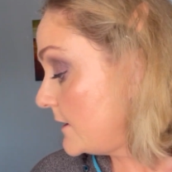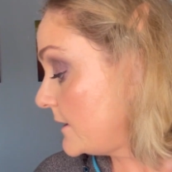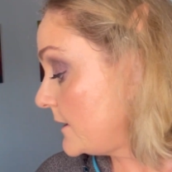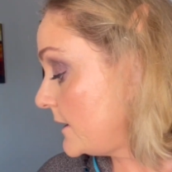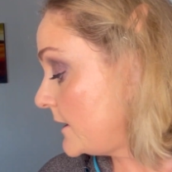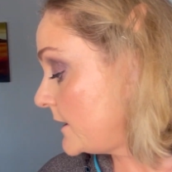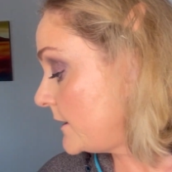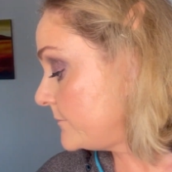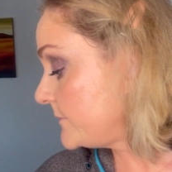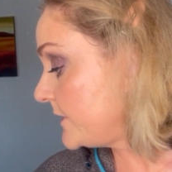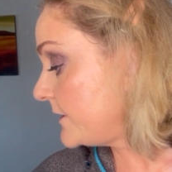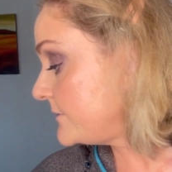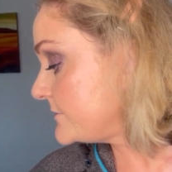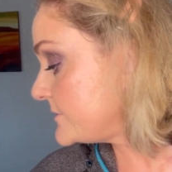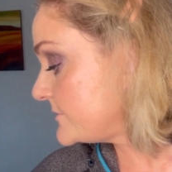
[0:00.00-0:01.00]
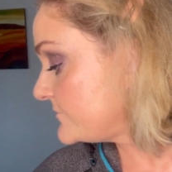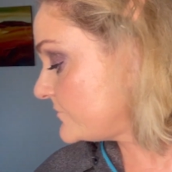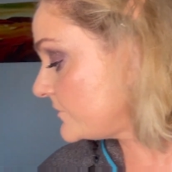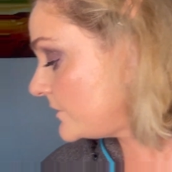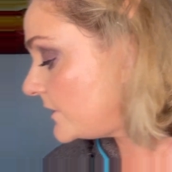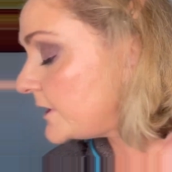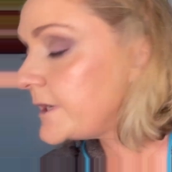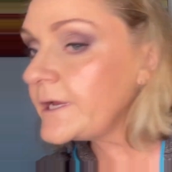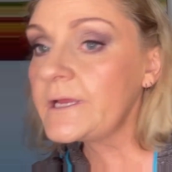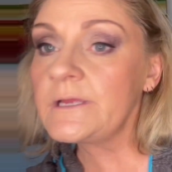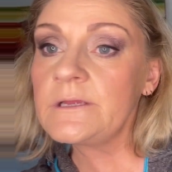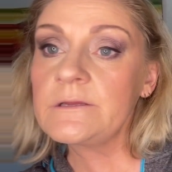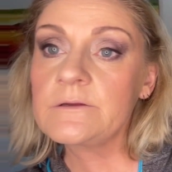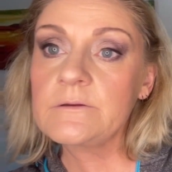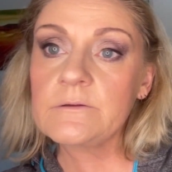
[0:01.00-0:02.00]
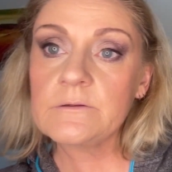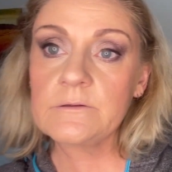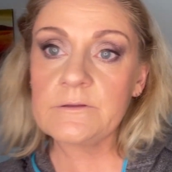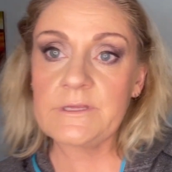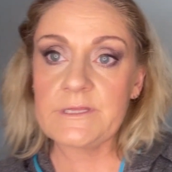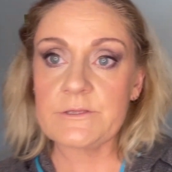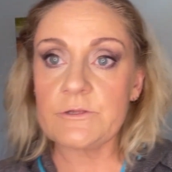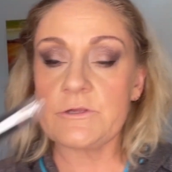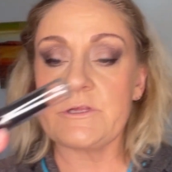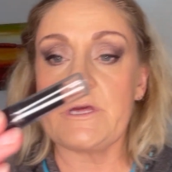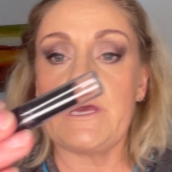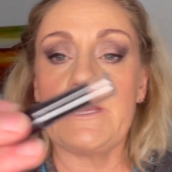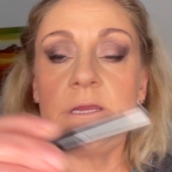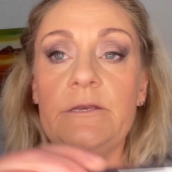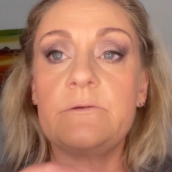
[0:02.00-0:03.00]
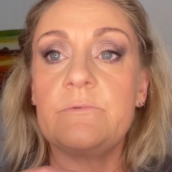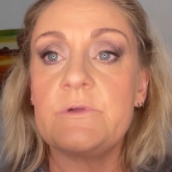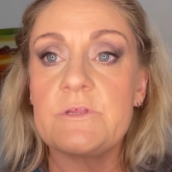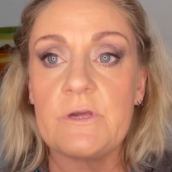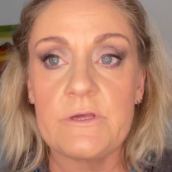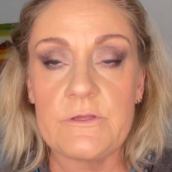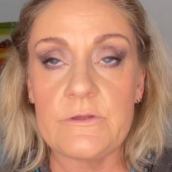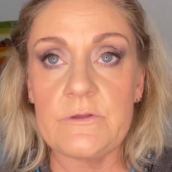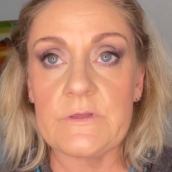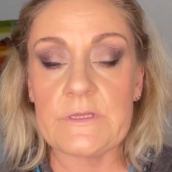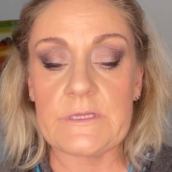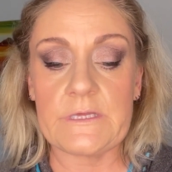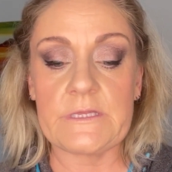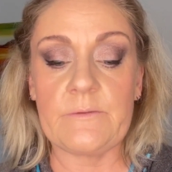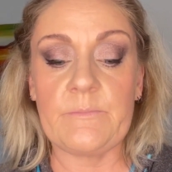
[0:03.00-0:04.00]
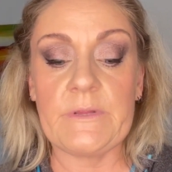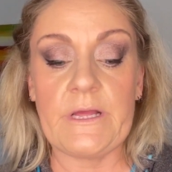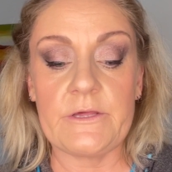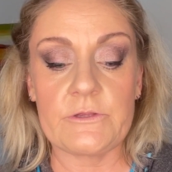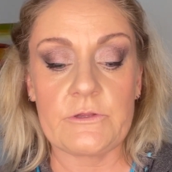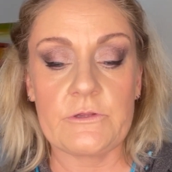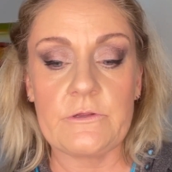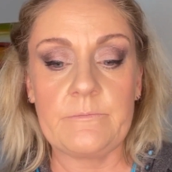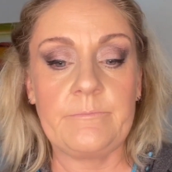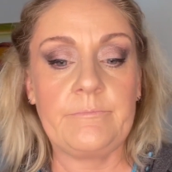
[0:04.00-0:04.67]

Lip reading: and I'm going to try this shade, which I used as a blush.